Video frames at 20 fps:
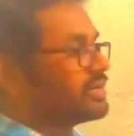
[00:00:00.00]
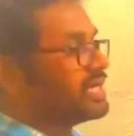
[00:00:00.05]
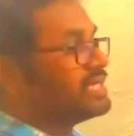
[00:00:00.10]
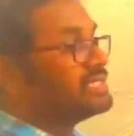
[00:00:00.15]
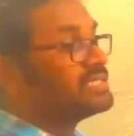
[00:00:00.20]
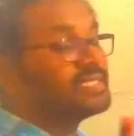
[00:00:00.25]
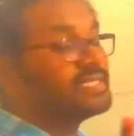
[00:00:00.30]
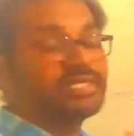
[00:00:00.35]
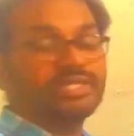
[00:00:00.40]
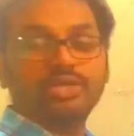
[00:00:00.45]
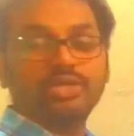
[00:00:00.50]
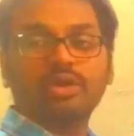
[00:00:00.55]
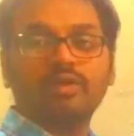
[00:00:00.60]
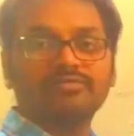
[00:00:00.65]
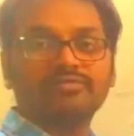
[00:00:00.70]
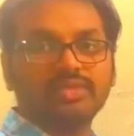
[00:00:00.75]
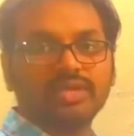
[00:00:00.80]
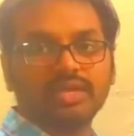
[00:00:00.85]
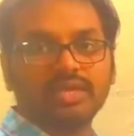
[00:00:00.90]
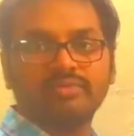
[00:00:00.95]
density
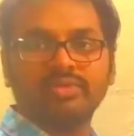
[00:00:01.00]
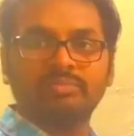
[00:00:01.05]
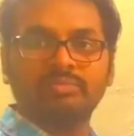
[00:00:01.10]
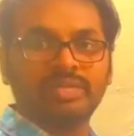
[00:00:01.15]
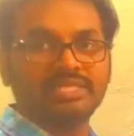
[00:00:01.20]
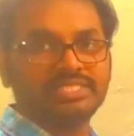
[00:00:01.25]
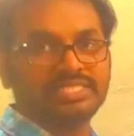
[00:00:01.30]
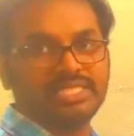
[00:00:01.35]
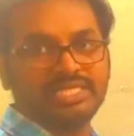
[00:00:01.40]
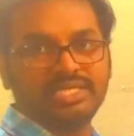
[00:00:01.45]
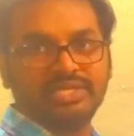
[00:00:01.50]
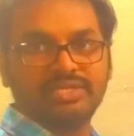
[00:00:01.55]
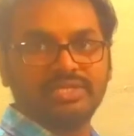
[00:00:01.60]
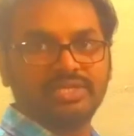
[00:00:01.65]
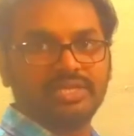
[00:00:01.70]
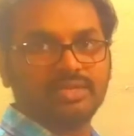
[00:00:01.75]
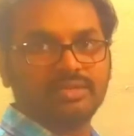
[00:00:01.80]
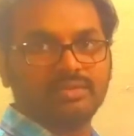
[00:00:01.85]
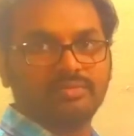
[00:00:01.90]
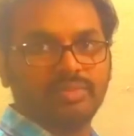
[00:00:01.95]
of the given
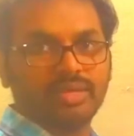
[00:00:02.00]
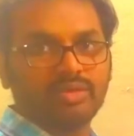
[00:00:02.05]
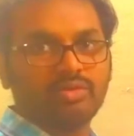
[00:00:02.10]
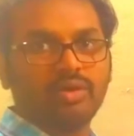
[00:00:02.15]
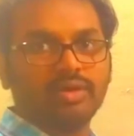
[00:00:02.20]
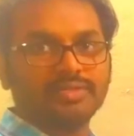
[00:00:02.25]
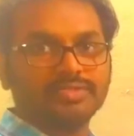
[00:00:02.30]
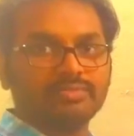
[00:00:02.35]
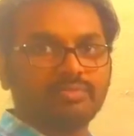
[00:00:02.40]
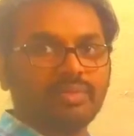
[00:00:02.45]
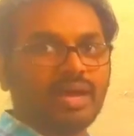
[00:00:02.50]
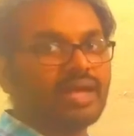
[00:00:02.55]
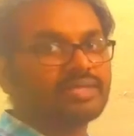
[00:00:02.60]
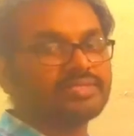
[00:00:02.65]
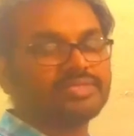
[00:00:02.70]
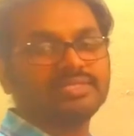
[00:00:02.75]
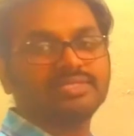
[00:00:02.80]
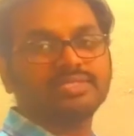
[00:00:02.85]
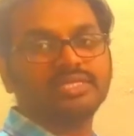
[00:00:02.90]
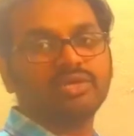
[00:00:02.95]
material, because
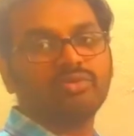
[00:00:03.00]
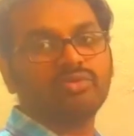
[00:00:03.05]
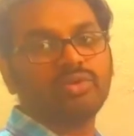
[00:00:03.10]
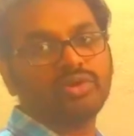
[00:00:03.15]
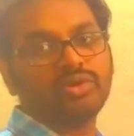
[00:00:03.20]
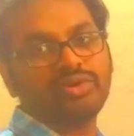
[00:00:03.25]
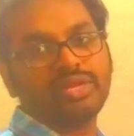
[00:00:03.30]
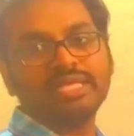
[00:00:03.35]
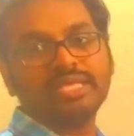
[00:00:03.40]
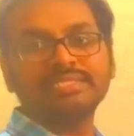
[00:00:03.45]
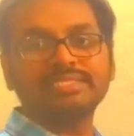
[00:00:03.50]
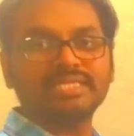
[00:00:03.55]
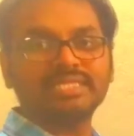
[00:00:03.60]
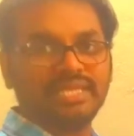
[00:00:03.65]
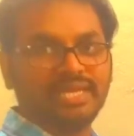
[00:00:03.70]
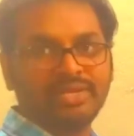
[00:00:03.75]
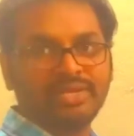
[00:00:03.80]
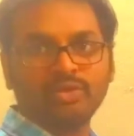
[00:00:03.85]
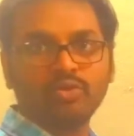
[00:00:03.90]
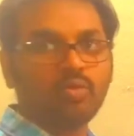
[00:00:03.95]
mass is equal to
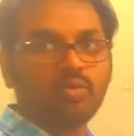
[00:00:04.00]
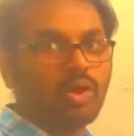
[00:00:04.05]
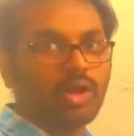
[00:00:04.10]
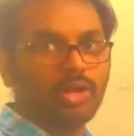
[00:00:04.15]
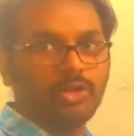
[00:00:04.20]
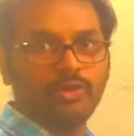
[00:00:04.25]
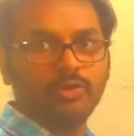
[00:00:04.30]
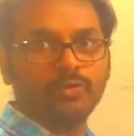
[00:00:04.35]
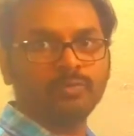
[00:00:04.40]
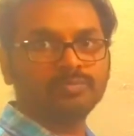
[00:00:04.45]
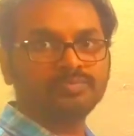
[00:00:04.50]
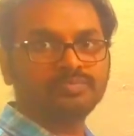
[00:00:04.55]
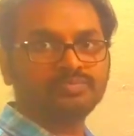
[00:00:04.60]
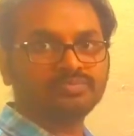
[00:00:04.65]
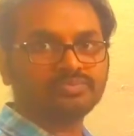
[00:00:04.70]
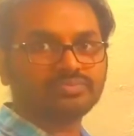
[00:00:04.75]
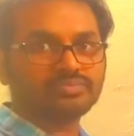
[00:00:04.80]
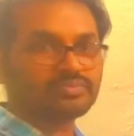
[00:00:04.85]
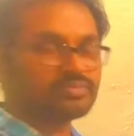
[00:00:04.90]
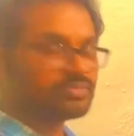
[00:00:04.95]
density into volume.
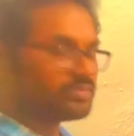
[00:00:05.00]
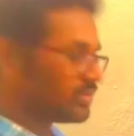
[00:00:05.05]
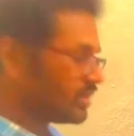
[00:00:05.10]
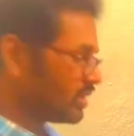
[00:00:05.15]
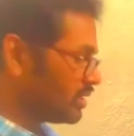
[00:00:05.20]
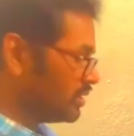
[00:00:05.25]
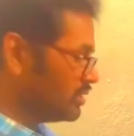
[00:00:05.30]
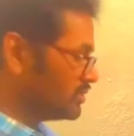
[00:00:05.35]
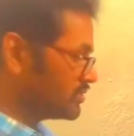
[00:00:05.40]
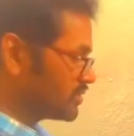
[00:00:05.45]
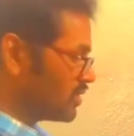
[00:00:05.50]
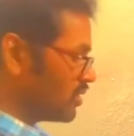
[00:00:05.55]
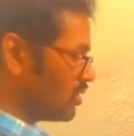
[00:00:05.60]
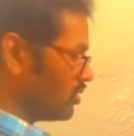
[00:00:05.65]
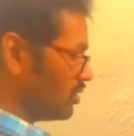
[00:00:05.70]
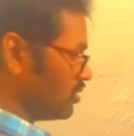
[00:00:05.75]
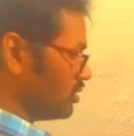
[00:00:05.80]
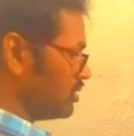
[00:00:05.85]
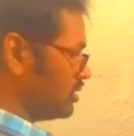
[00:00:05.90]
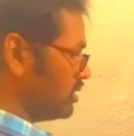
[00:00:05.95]

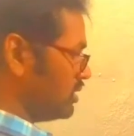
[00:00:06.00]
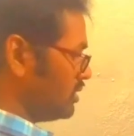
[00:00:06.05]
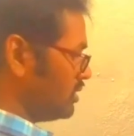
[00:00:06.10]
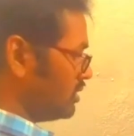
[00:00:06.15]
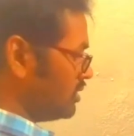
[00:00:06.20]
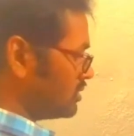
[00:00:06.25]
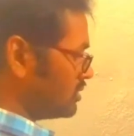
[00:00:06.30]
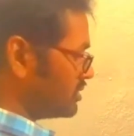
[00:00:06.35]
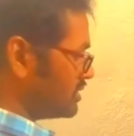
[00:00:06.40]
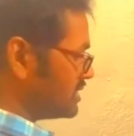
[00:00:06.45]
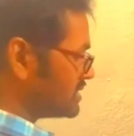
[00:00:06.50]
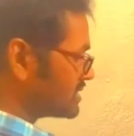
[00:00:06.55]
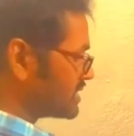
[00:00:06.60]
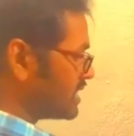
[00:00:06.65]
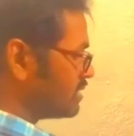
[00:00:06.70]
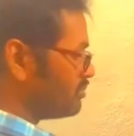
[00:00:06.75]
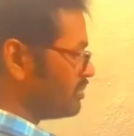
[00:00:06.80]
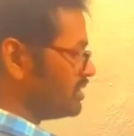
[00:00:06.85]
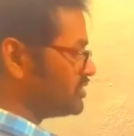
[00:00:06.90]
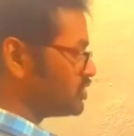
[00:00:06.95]
So this
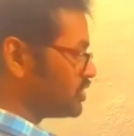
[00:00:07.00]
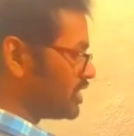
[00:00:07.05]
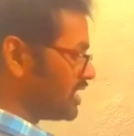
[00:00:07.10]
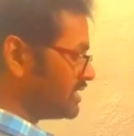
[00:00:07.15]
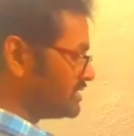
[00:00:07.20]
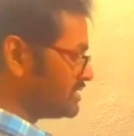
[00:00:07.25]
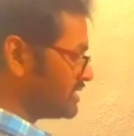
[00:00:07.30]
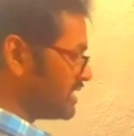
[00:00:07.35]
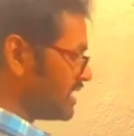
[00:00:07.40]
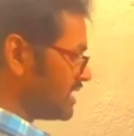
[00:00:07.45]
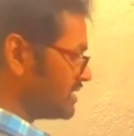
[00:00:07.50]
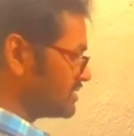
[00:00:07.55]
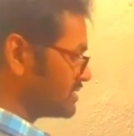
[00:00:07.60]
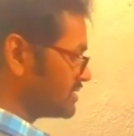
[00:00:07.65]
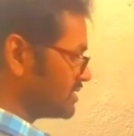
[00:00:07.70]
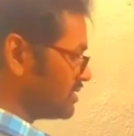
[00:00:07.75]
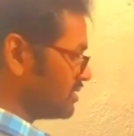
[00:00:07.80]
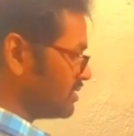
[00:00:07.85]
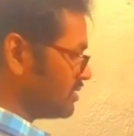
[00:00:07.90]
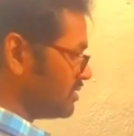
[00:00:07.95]
can be changed
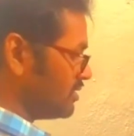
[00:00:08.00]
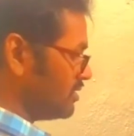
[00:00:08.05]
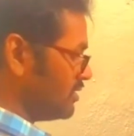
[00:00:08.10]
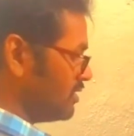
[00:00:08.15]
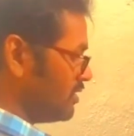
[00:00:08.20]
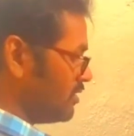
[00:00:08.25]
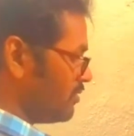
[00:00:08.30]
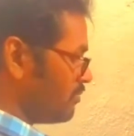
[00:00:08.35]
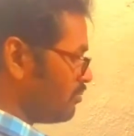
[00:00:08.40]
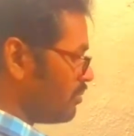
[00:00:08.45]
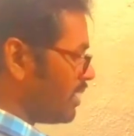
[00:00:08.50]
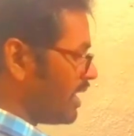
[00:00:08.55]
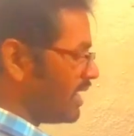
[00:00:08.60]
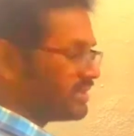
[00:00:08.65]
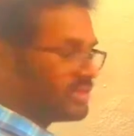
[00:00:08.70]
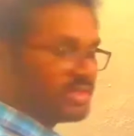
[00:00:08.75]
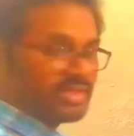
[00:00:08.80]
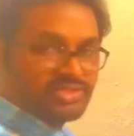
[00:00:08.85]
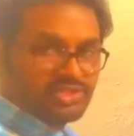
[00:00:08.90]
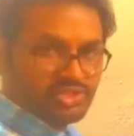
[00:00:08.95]
as
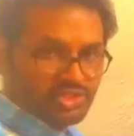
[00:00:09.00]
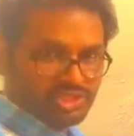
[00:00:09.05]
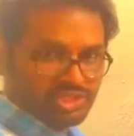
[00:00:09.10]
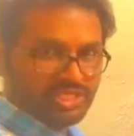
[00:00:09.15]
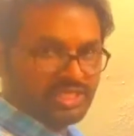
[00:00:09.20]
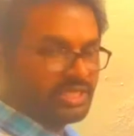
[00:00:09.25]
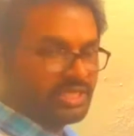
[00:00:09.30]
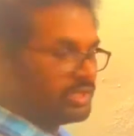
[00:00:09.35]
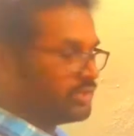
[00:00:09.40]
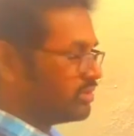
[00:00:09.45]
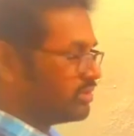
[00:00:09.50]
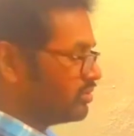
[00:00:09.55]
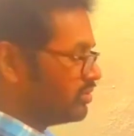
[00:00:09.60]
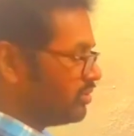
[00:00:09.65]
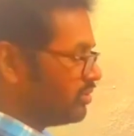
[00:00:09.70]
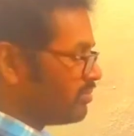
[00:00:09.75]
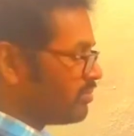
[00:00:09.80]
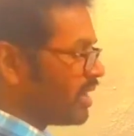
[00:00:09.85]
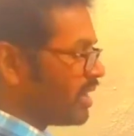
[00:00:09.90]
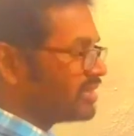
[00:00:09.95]
minus G
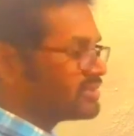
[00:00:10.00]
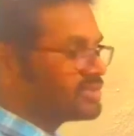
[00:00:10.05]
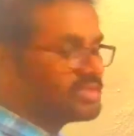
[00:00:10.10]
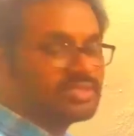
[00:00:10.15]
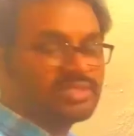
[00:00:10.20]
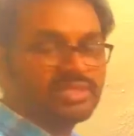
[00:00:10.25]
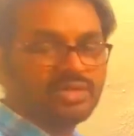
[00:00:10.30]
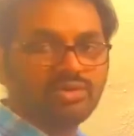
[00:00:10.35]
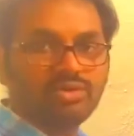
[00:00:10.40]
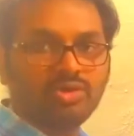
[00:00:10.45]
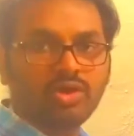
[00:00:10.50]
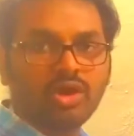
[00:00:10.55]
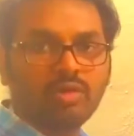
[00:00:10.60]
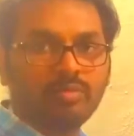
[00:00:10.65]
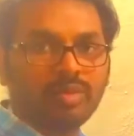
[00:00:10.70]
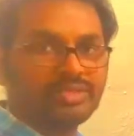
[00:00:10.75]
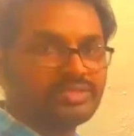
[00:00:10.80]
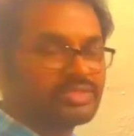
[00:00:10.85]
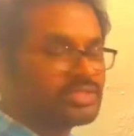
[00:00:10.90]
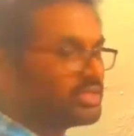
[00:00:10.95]
into mass is equal to how
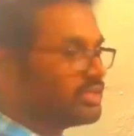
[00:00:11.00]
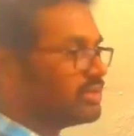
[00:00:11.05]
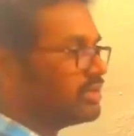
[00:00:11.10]
much?